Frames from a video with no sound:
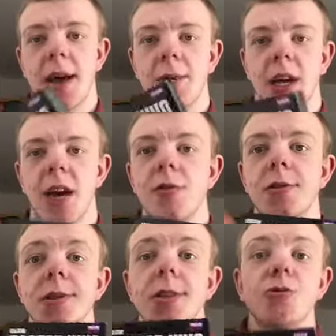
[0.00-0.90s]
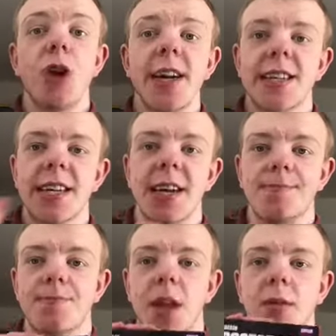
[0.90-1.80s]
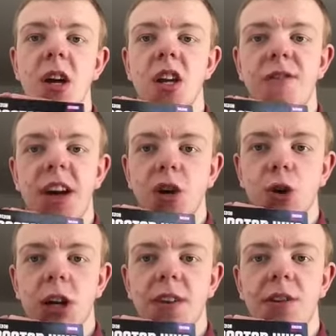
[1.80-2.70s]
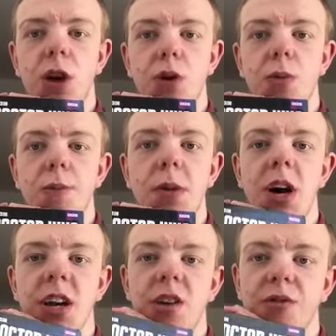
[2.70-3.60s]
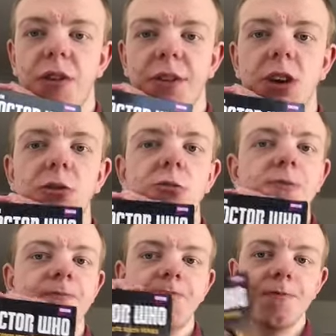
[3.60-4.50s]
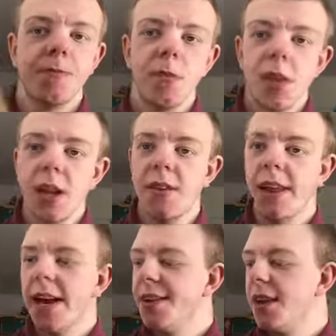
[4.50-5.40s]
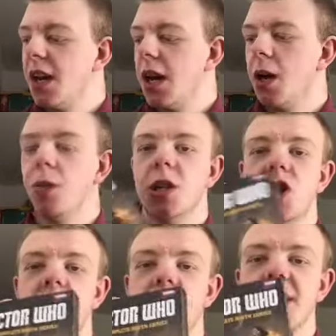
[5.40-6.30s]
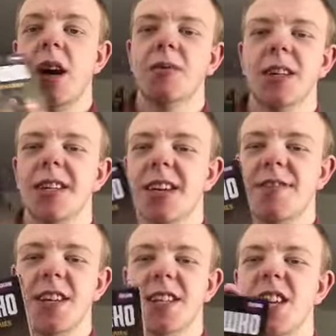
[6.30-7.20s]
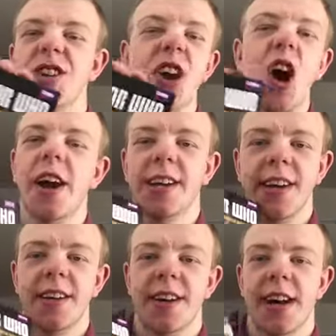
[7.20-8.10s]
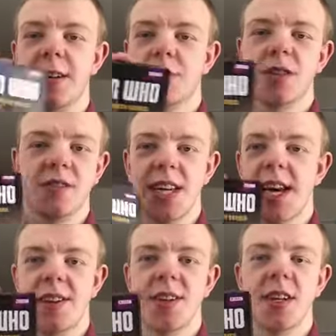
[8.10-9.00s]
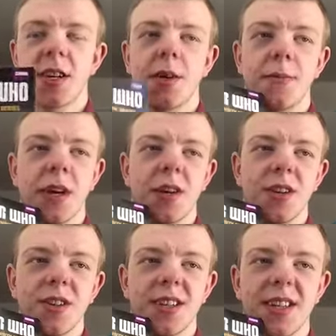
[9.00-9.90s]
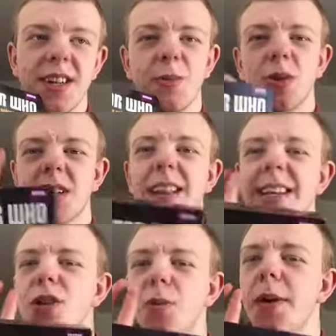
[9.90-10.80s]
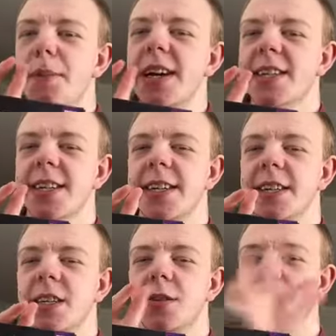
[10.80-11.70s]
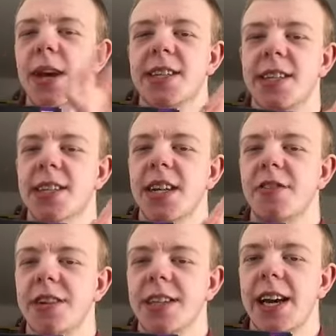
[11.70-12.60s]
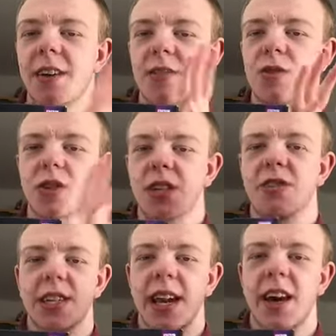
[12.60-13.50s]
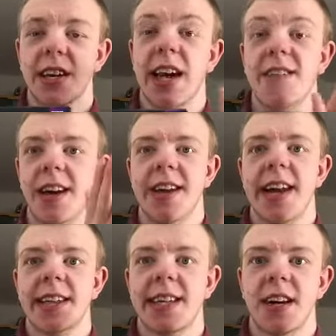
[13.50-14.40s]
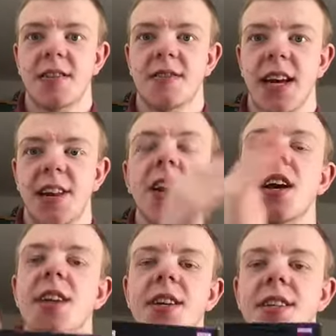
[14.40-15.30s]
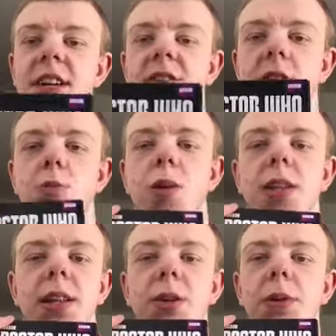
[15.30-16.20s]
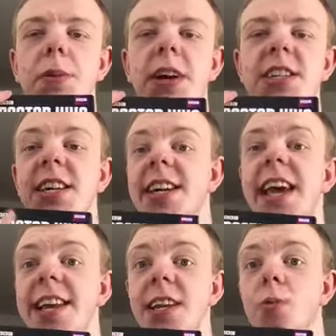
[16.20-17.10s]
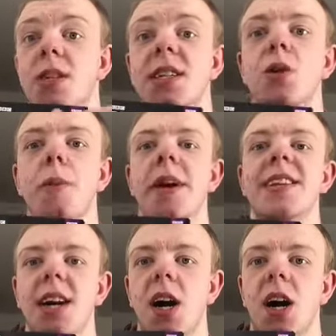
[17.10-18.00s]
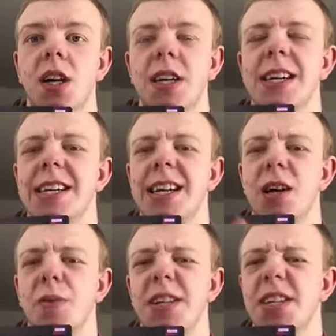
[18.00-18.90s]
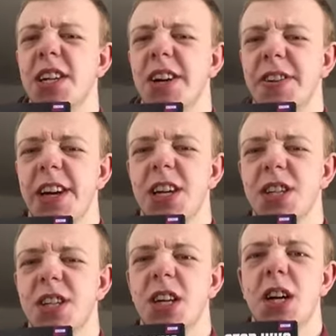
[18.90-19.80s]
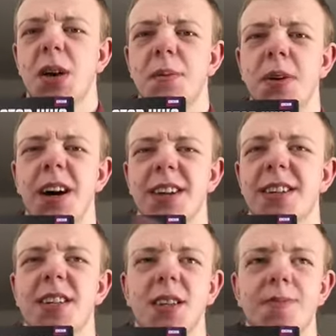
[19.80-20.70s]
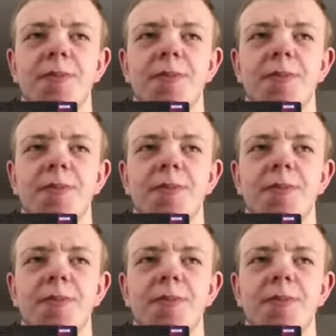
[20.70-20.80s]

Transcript: there we go. Right, I'm going to very quickly give you my review then, which is, I'm going to give this a 9 out of 10, because it was a little bit better compared to Series 8. Of course, Series 8, I gave it an 8 out of 10. This series was a little bit better. Again, it was still a bit dark, a little bit serious, but